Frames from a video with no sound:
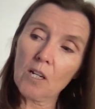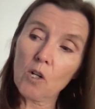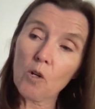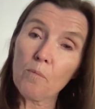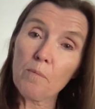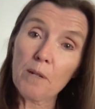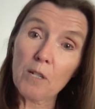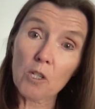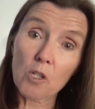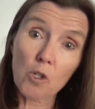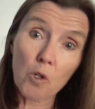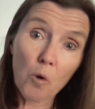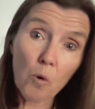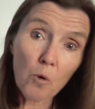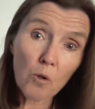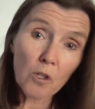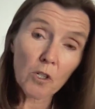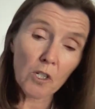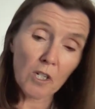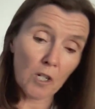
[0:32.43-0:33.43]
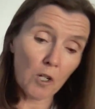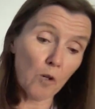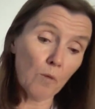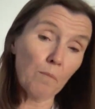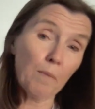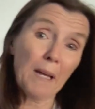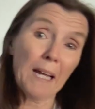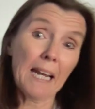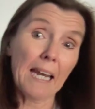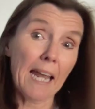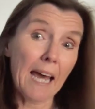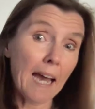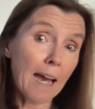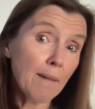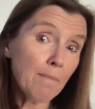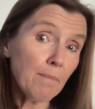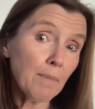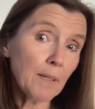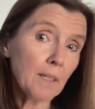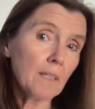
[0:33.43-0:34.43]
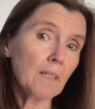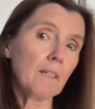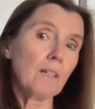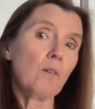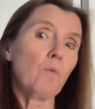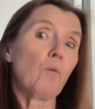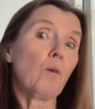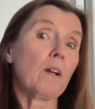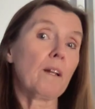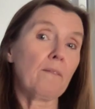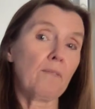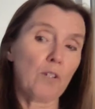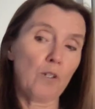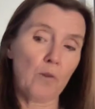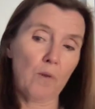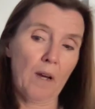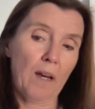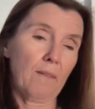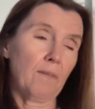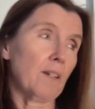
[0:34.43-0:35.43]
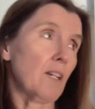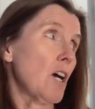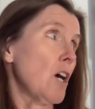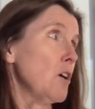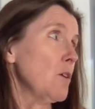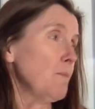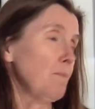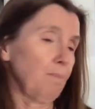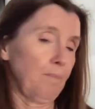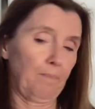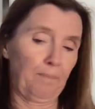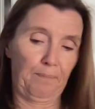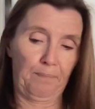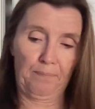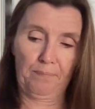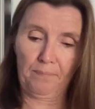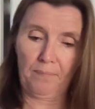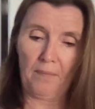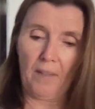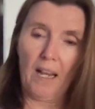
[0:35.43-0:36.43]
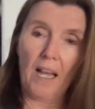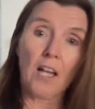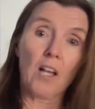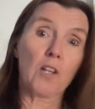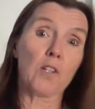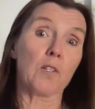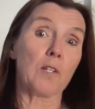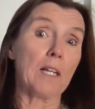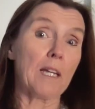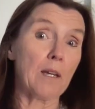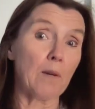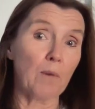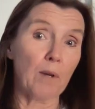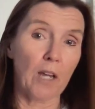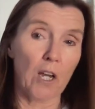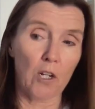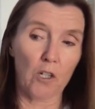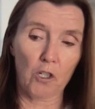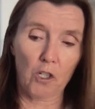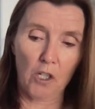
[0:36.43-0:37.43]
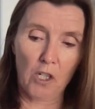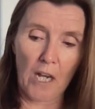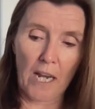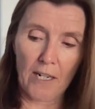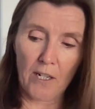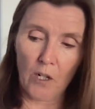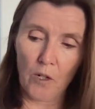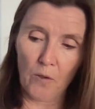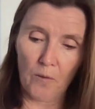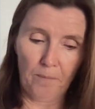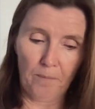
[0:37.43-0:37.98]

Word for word: could be a torch, it could be a lamp, whatever you have at home. So here we go, shadow.